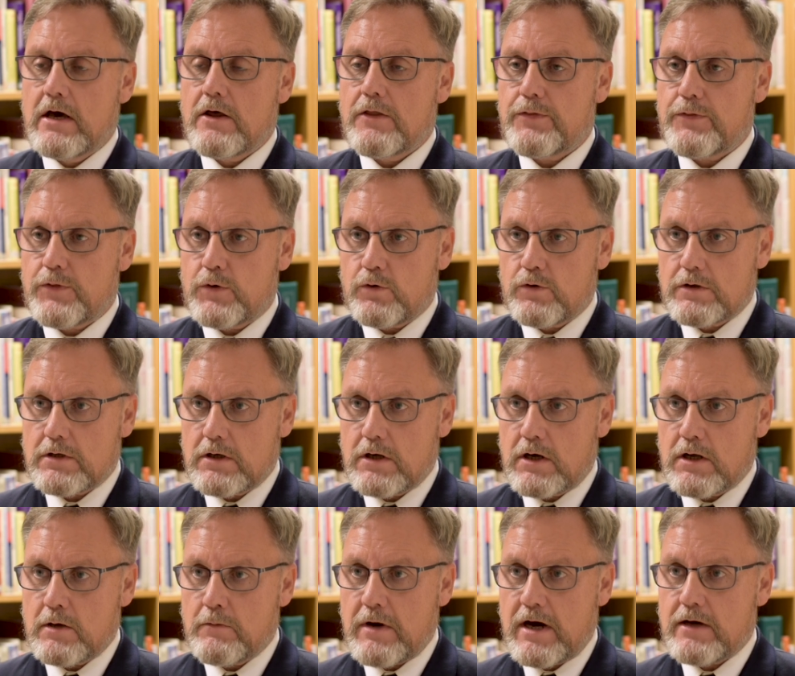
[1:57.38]
thought a
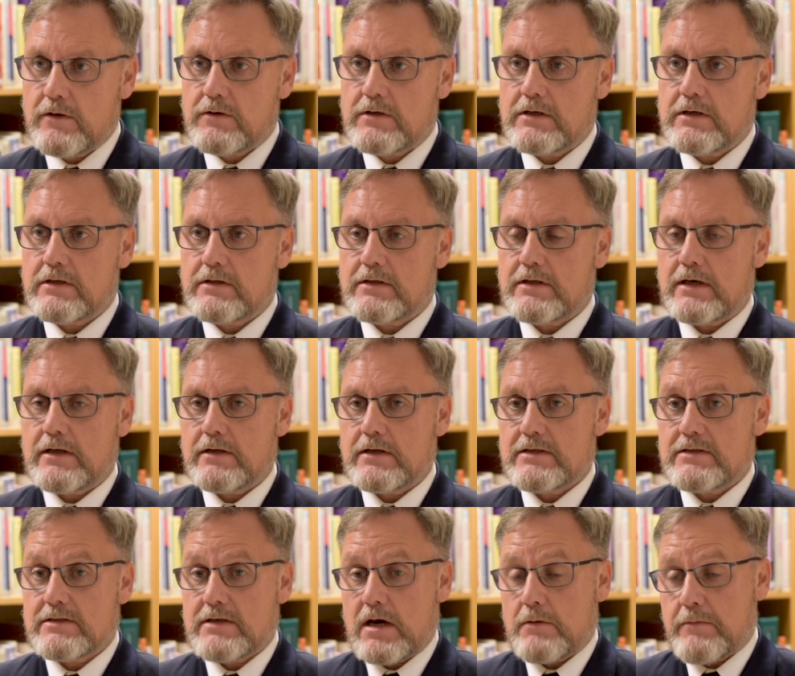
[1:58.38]
lot about it, and
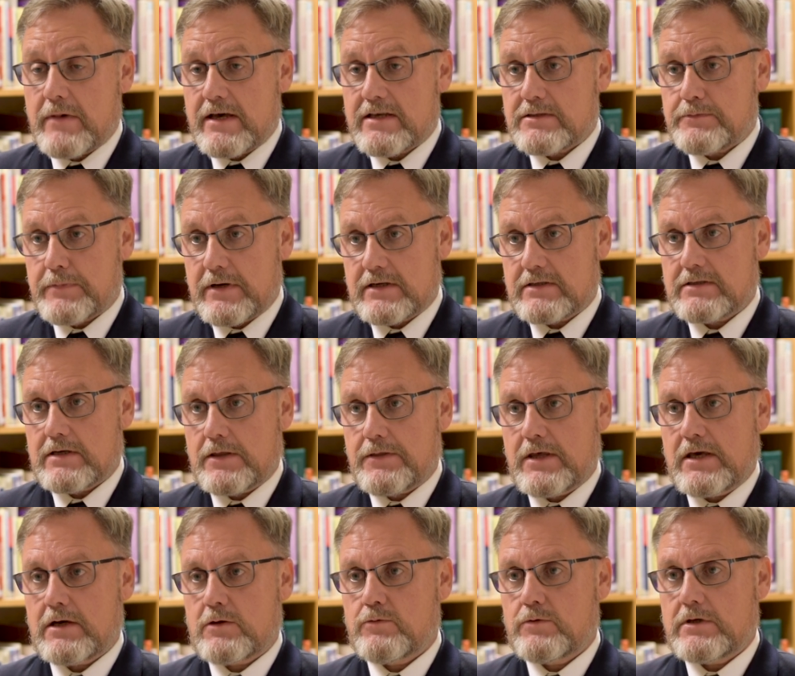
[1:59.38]
in some aspects I
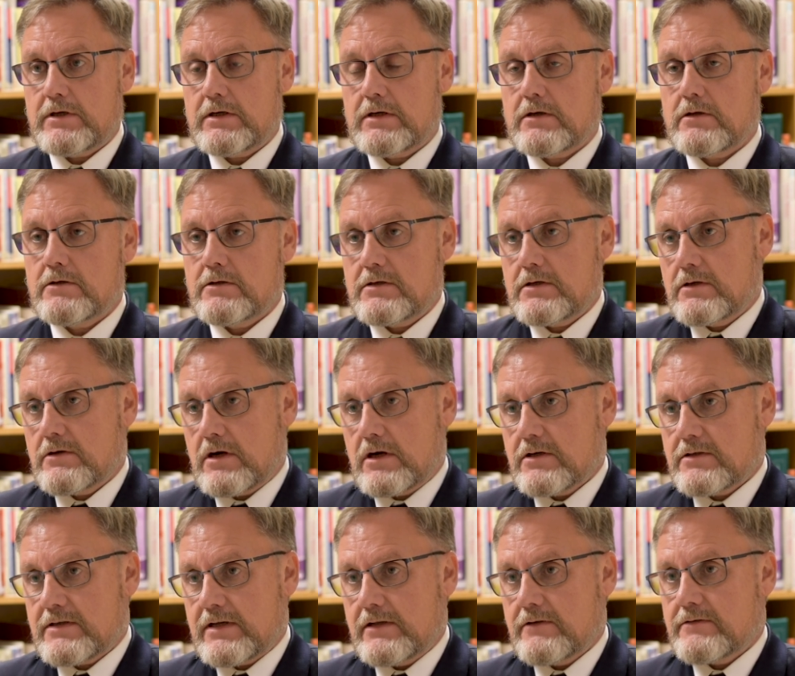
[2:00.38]
think we consider
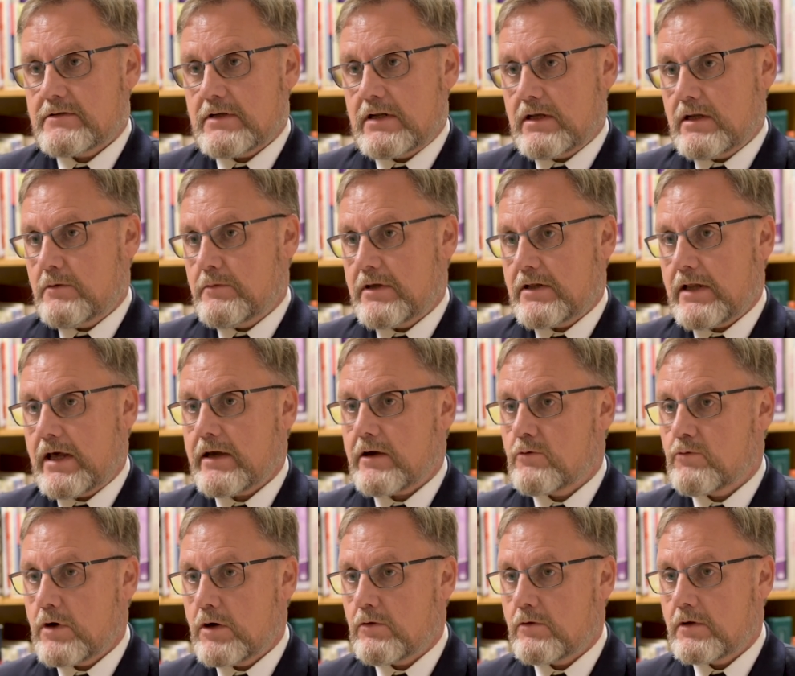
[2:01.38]
ourselves a little bit
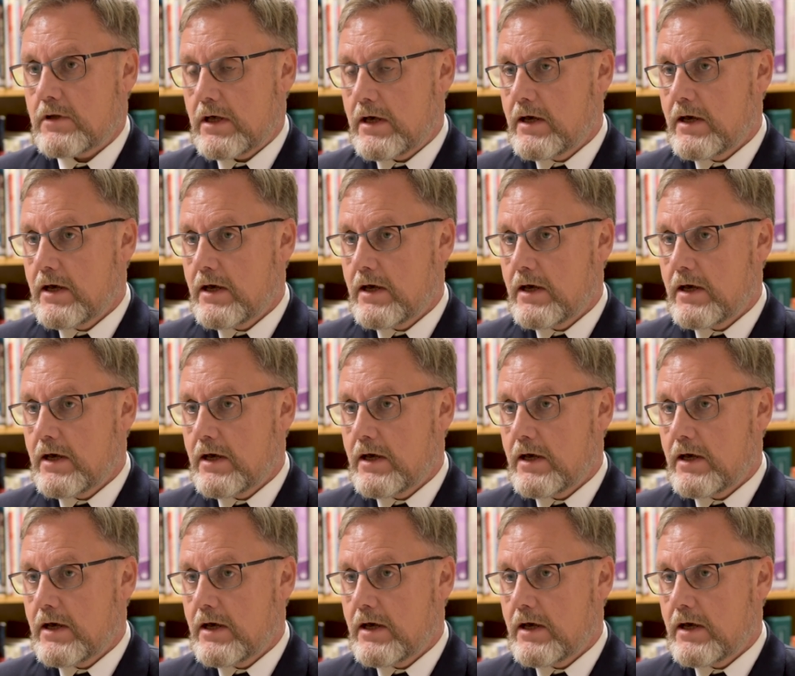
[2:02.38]
like a role